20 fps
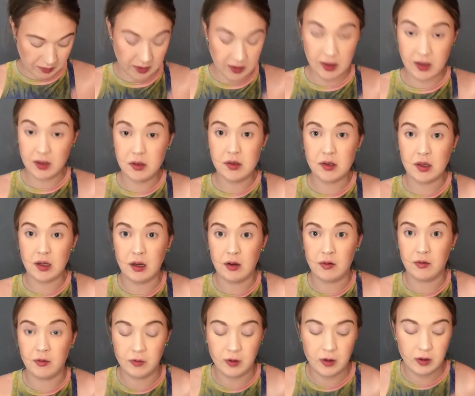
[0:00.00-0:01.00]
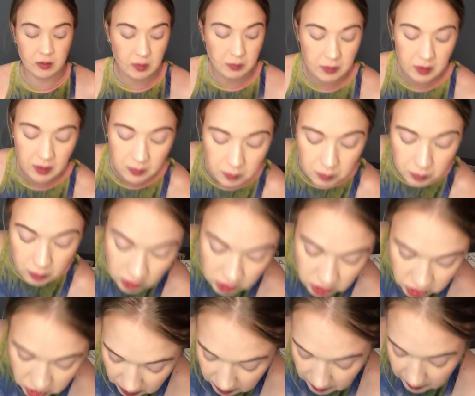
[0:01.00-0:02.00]
because I have a very limited brush
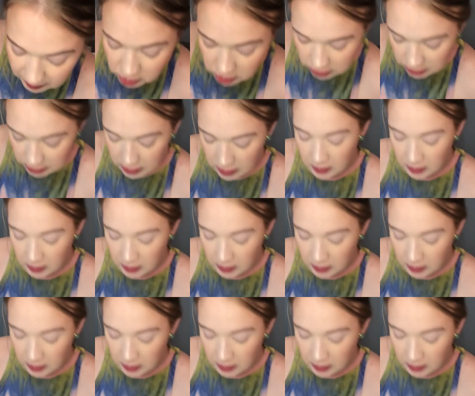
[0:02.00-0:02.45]
collection,